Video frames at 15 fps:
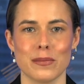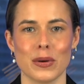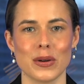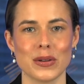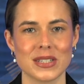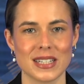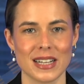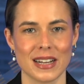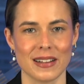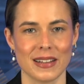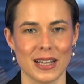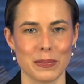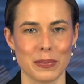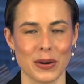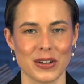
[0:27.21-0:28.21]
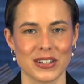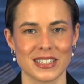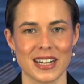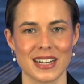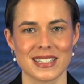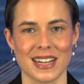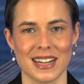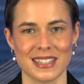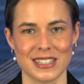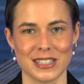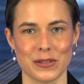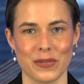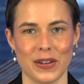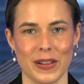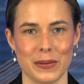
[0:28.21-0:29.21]
most DLE projects under
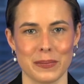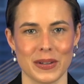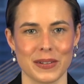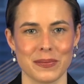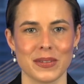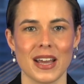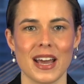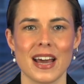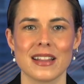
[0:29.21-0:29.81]
development.